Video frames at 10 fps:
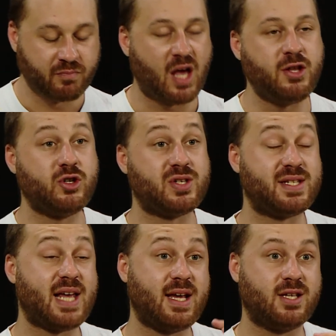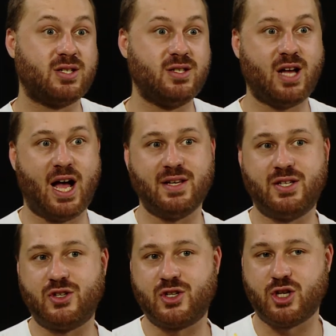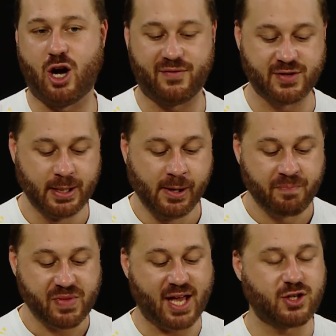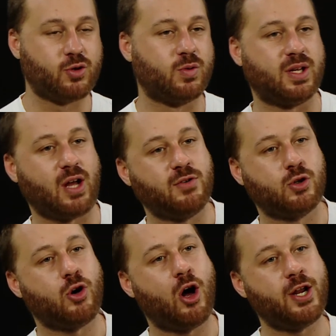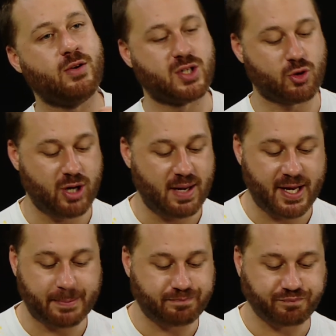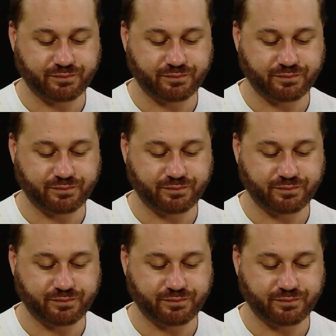And then the steak is nice and soft, and your avocado is creamy.